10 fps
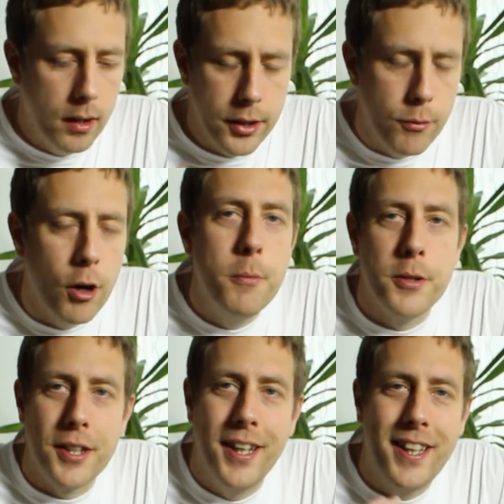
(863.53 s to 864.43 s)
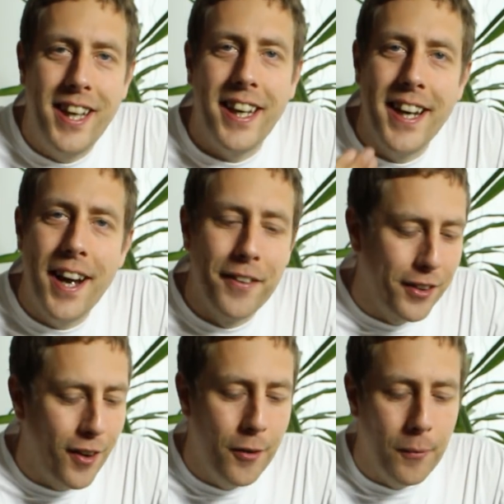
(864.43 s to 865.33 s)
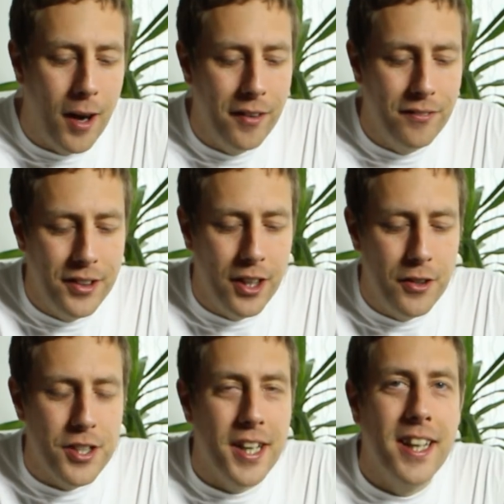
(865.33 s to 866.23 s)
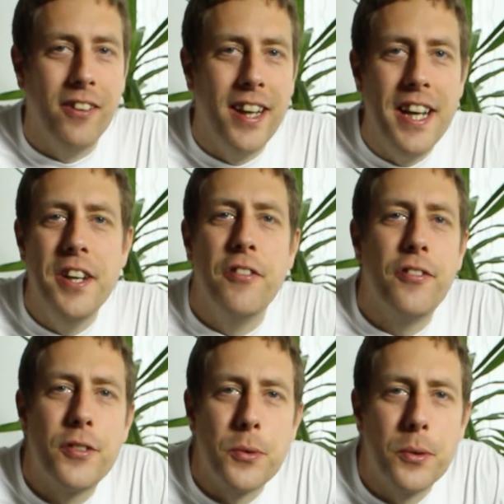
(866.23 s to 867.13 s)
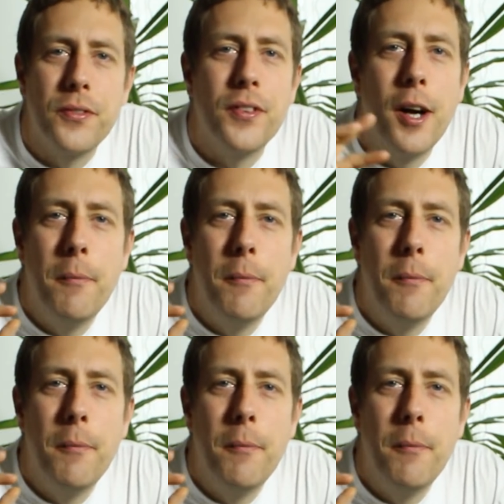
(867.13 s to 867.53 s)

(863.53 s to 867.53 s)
The aroma's kicking out of the Haiwan. You know, you just get the little hint of sort of